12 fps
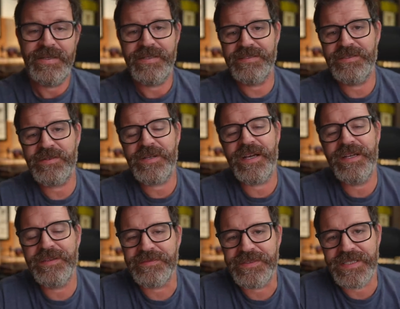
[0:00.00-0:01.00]
Still
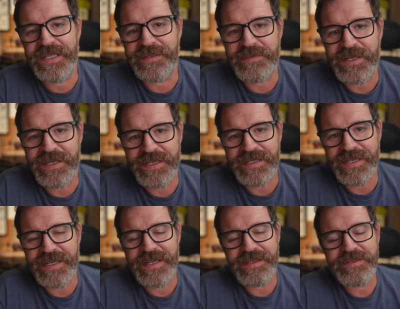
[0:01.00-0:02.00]
kind of stand behind
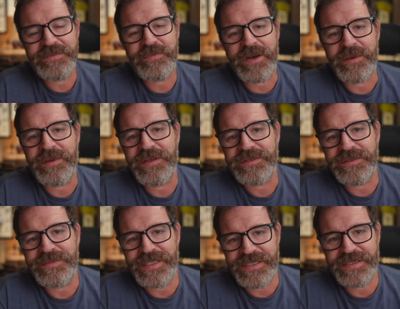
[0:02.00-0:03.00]
that. And there probably are
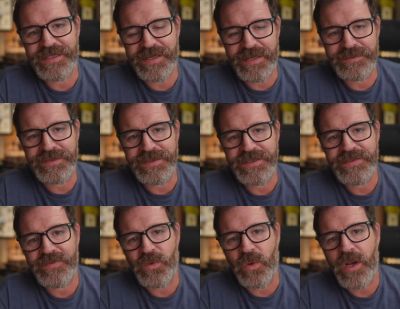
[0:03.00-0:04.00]
some decent options
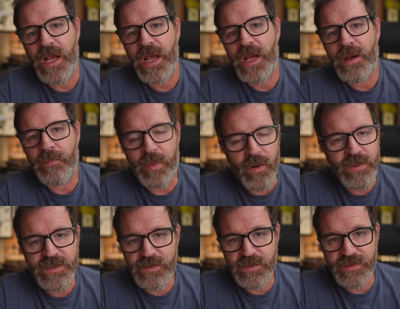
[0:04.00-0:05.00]
for bar
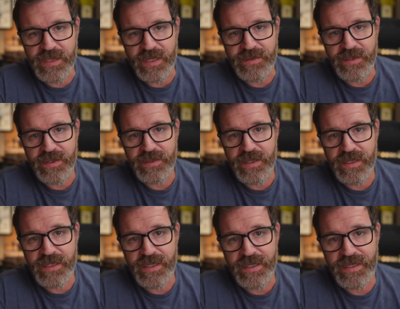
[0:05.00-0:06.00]
stools out there
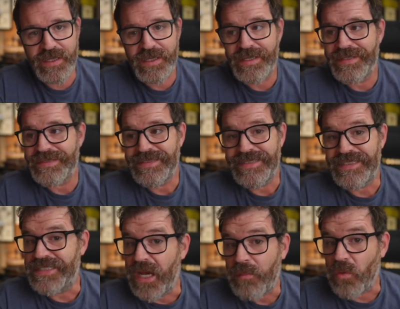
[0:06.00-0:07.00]
that can
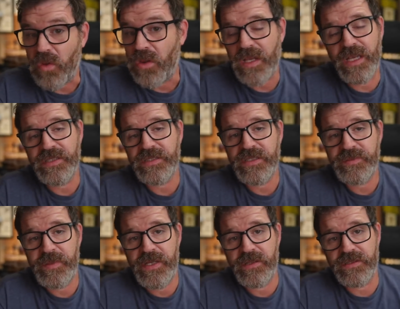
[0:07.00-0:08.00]
double as a
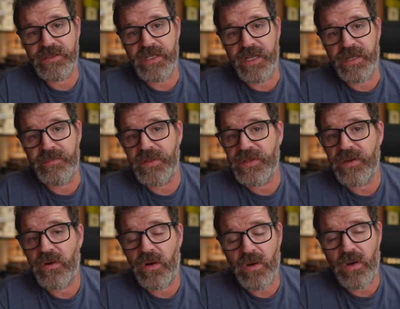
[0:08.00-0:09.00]
speaker stand, but there
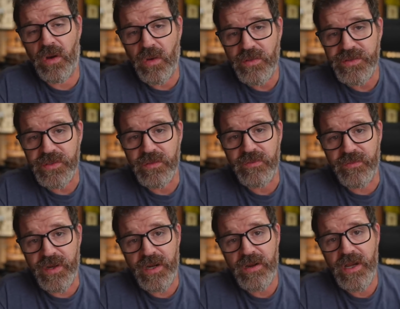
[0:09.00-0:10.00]
are also
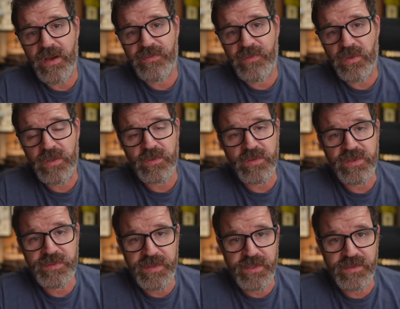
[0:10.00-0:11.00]
very affordable
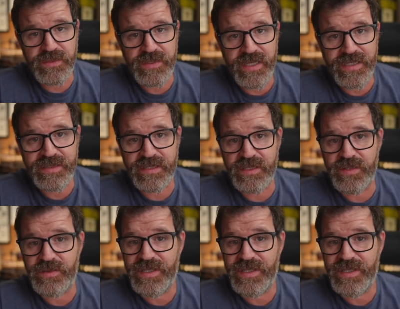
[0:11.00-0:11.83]
speaker stands that you